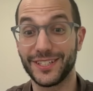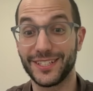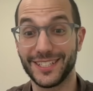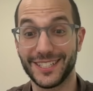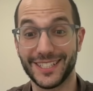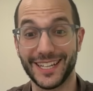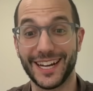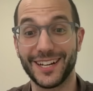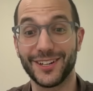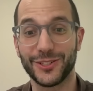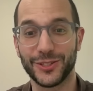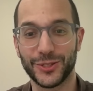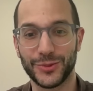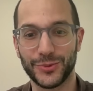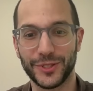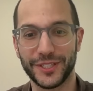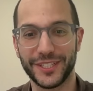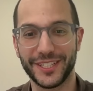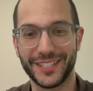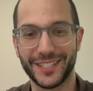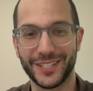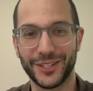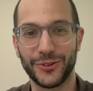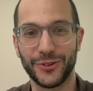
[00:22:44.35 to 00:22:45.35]
designers will
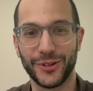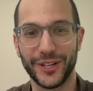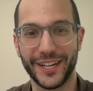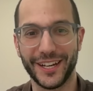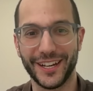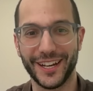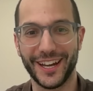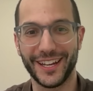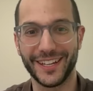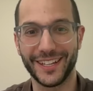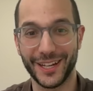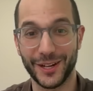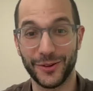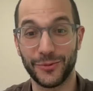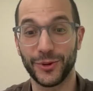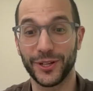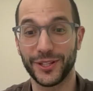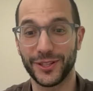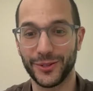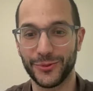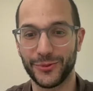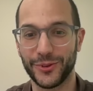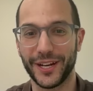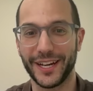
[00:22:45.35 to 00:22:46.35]
disagree on like
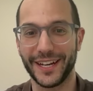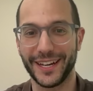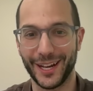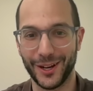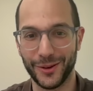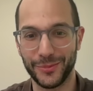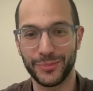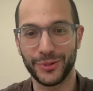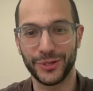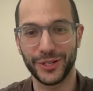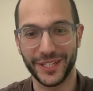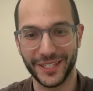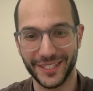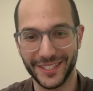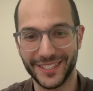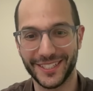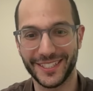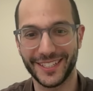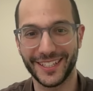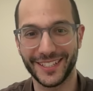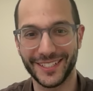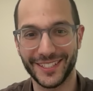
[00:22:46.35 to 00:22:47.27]
what the right output is.